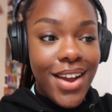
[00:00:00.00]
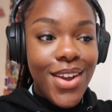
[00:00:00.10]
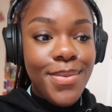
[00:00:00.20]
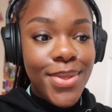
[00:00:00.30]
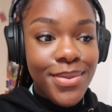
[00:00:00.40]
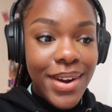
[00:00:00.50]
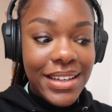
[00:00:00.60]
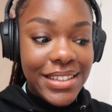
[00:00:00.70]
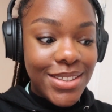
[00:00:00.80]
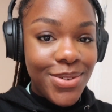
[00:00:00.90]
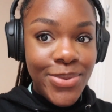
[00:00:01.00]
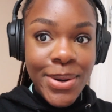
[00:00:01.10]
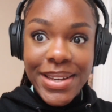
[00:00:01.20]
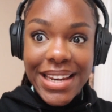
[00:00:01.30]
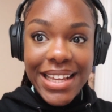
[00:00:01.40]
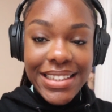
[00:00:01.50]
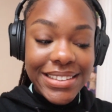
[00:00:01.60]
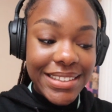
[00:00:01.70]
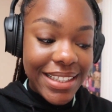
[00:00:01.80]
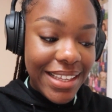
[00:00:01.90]
I hope the rain doesn't ruin
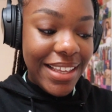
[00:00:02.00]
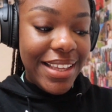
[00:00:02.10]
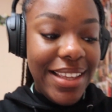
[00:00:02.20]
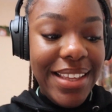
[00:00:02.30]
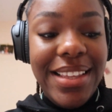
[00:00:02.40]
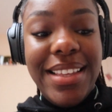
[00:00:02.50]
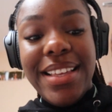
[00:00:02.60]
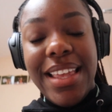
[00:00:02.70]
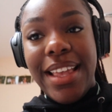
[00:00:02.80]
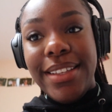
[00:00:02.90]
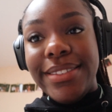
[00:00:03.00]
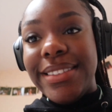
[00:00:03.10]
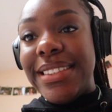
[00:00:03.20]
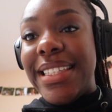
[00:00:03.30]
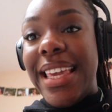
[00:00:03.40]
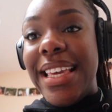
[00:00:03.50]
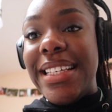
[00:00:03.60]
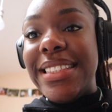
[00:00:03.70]
it. See